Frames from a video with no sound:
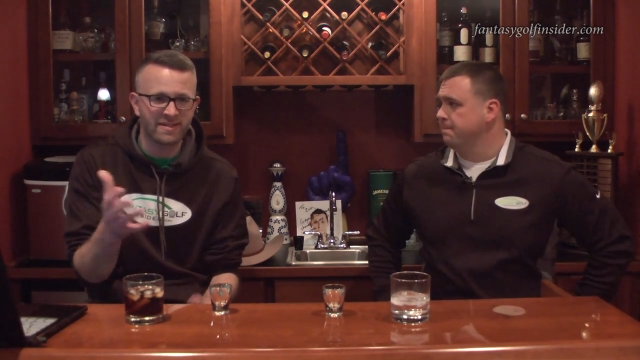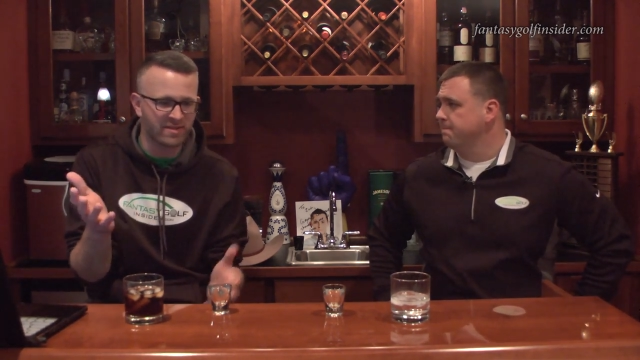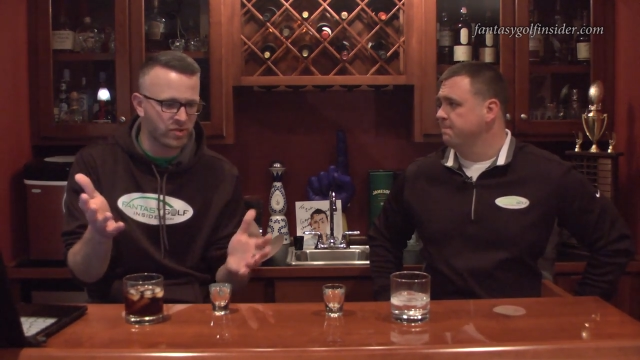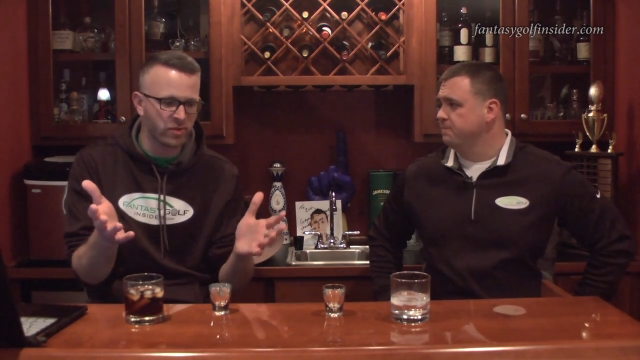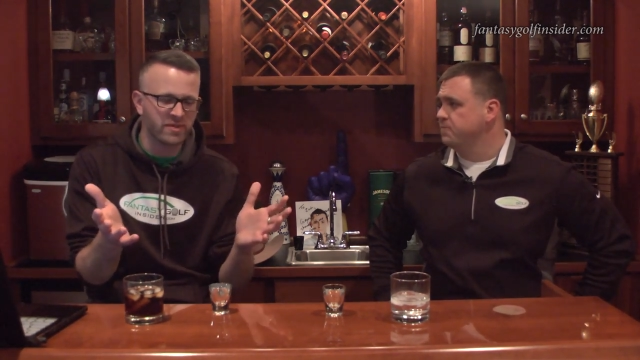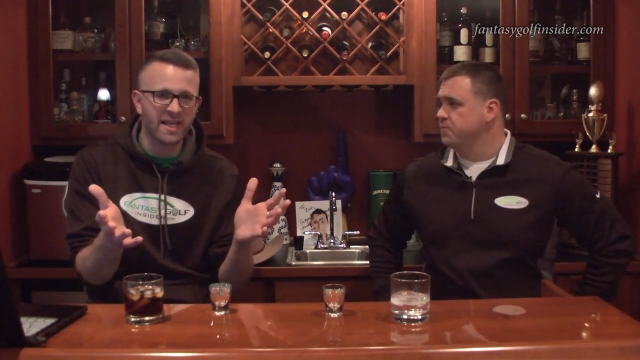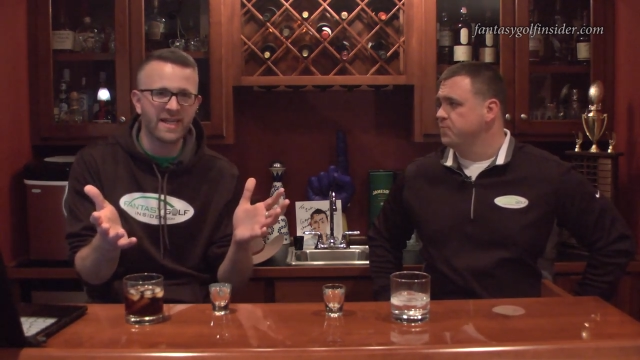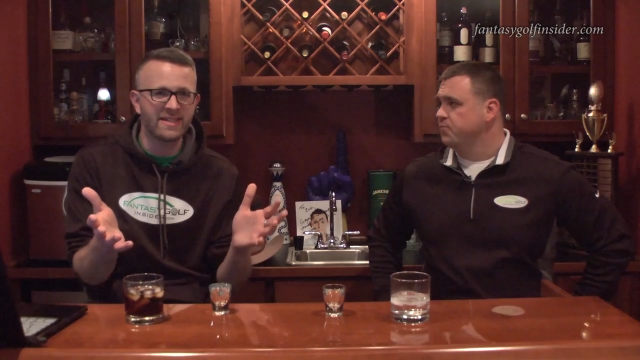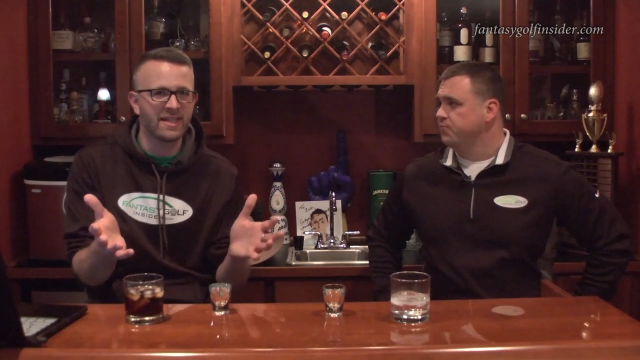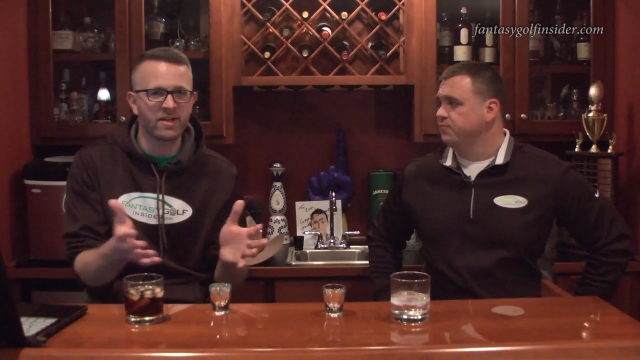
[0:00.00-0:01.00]
Speaker 1: T, strokes gained
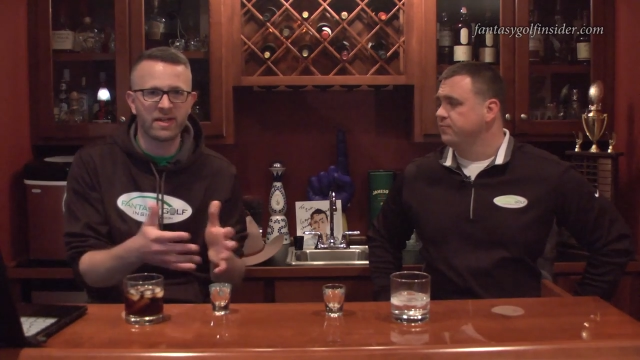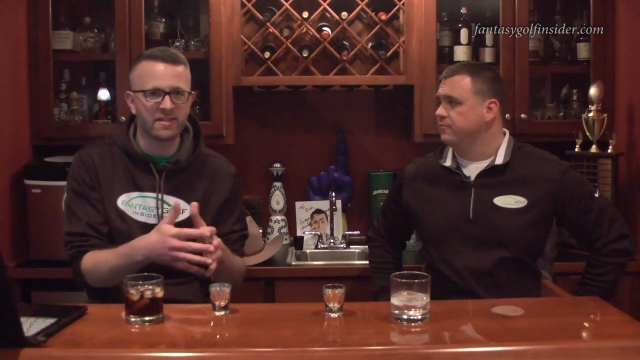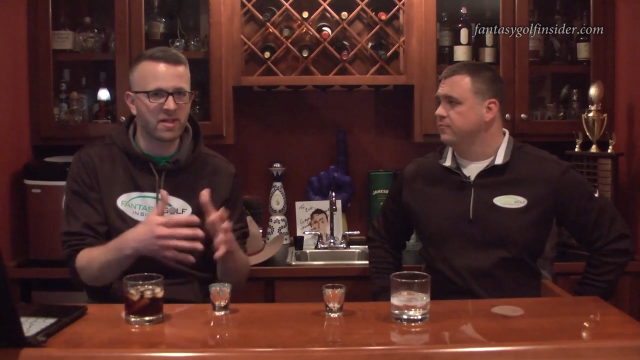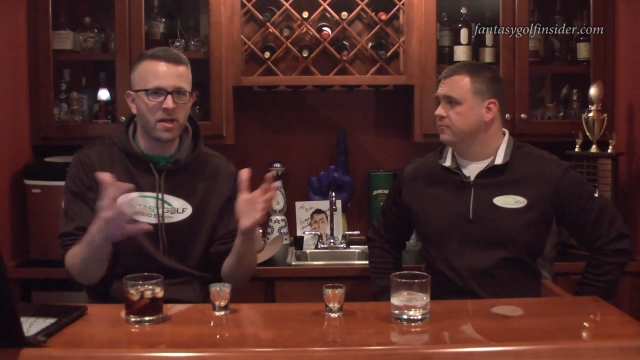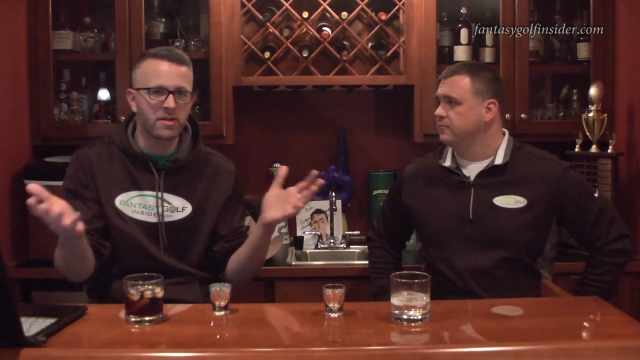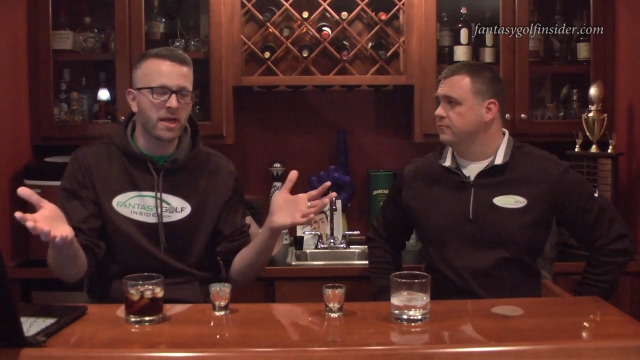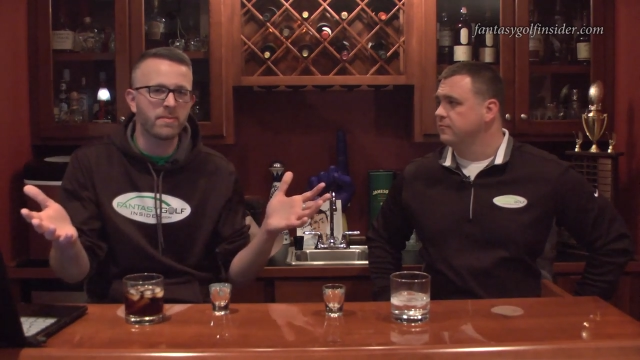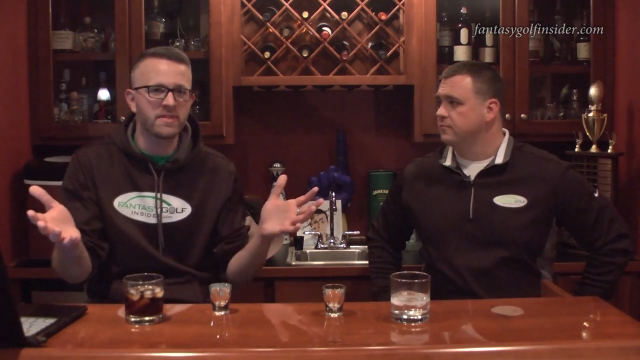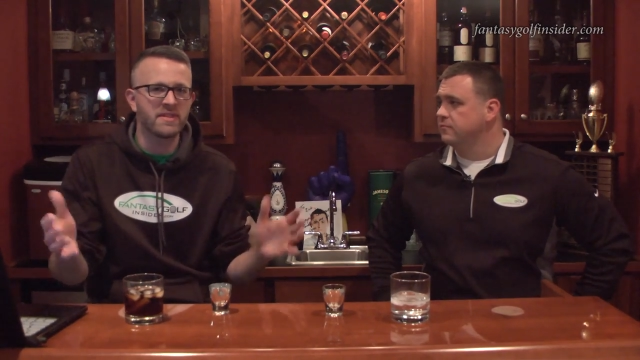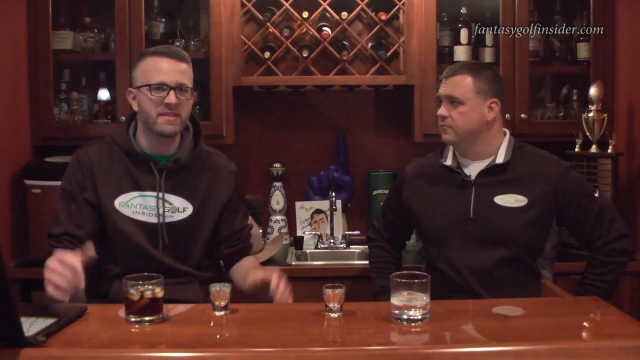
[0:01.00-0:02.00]
tee to green is an
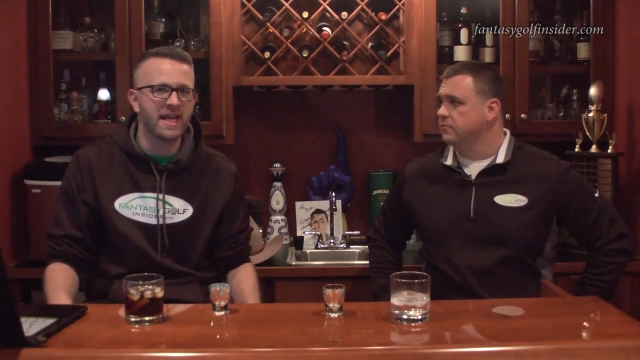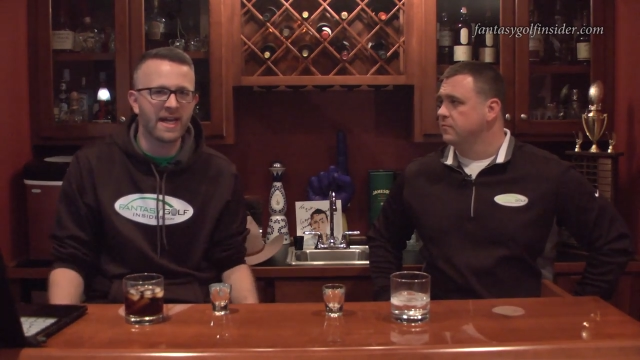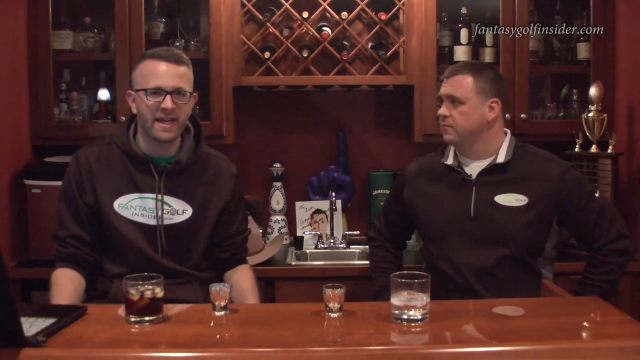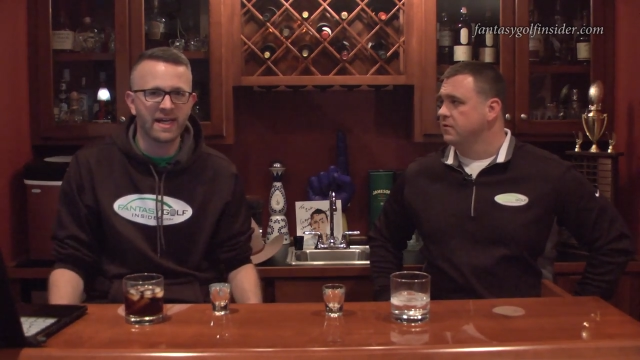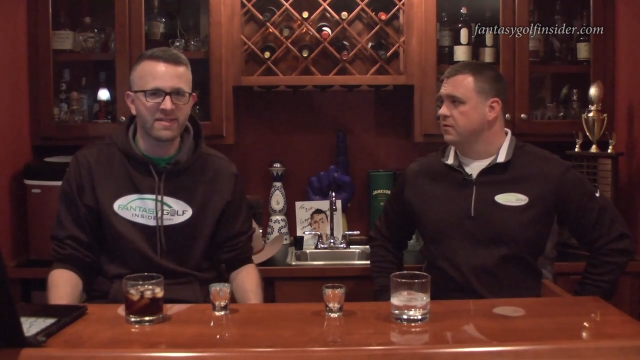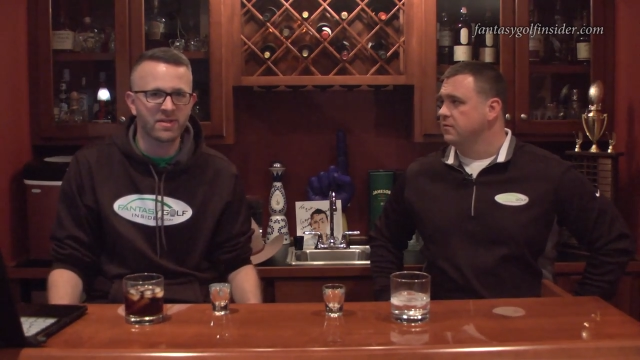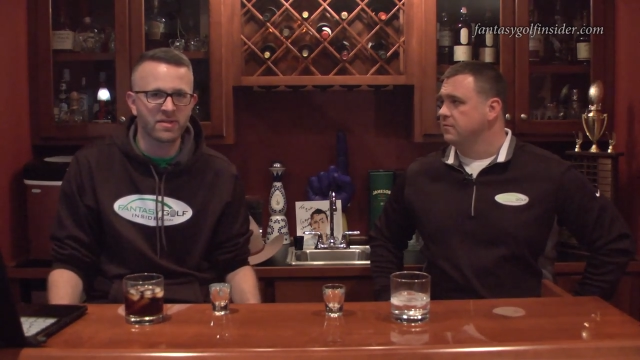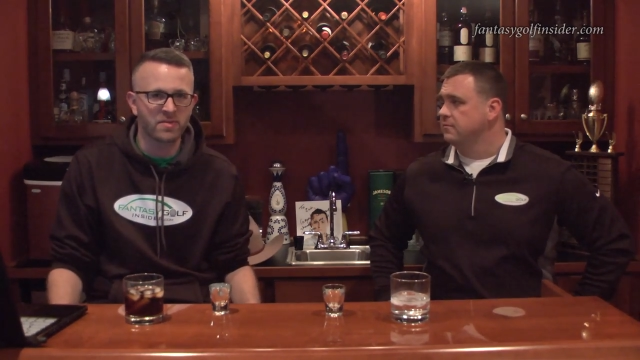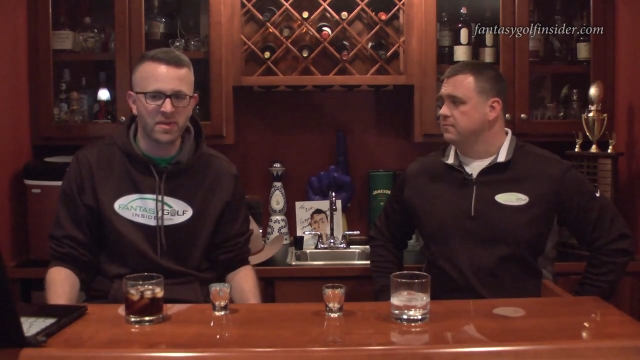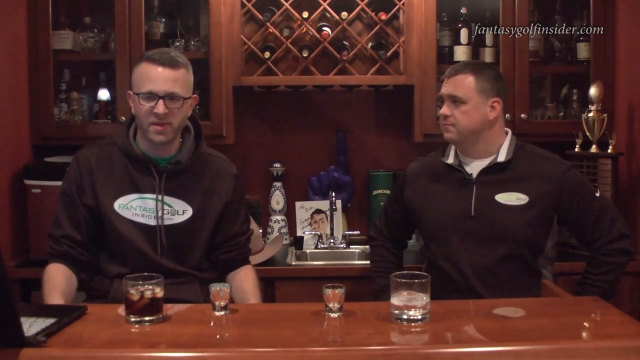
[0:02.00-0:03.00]
all-encompassing stat, guys. So
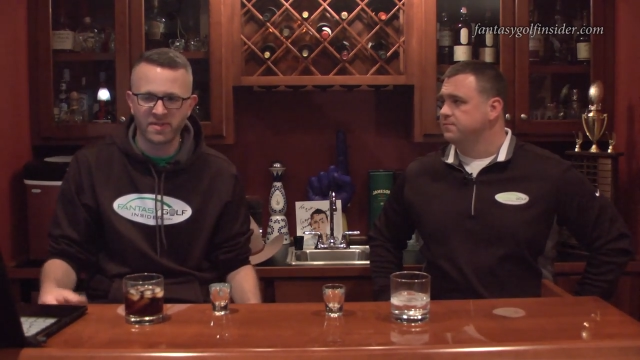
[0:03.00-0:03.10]
it's one of